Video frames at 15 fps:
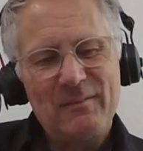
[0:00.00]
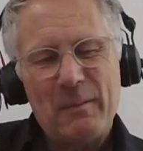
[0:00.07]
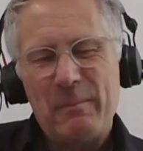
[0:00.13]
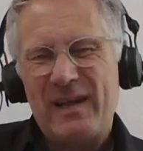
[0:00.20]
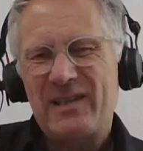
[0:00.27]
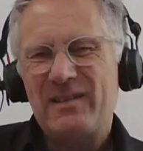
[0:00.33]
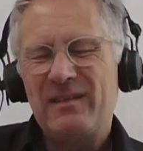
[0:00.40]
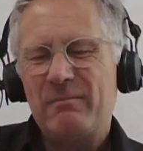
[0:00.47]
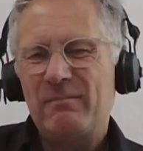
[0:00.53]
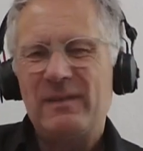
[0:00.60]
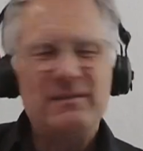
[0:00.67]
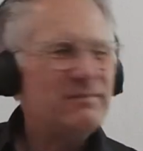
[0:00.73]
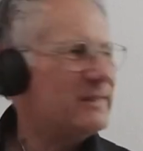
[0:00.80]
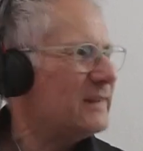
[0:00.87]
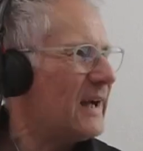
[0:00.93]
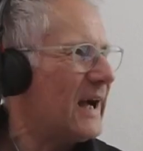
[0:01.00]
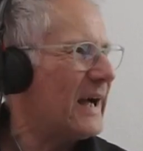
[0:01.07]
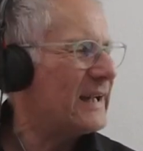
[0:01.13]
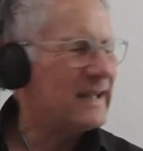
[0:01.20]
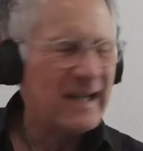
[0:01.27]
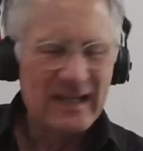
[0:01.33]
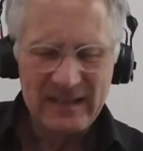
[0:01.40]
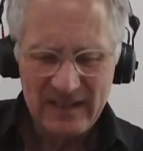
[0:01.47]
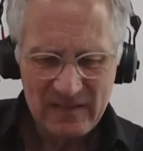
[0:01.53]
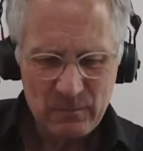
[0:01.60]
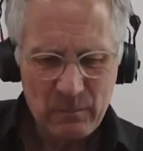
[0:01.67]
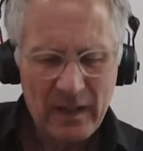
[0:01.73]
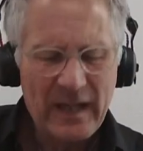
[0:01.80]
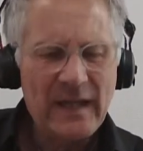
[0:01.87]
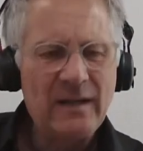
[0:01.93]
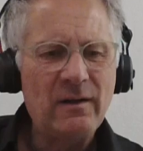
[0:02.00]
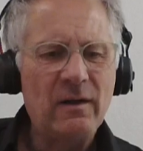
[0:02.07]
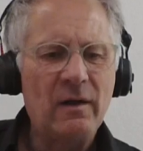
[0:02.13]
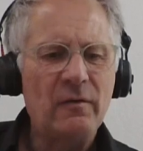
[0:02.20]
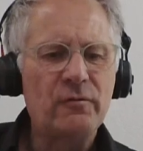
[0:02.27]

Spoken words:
But I can't explain.